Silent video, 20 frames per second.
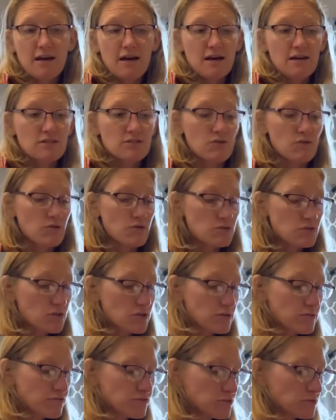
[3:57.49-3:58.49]
So those
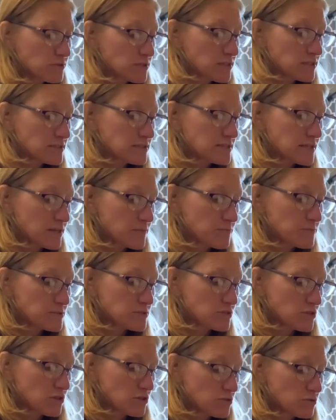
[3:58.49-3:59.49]
are a few little tips
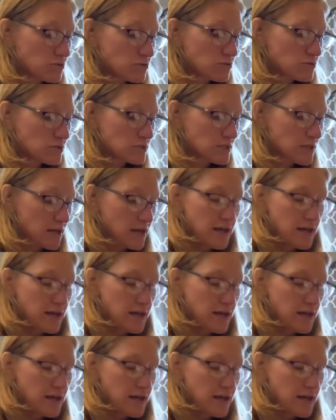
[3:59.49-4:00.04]
to use.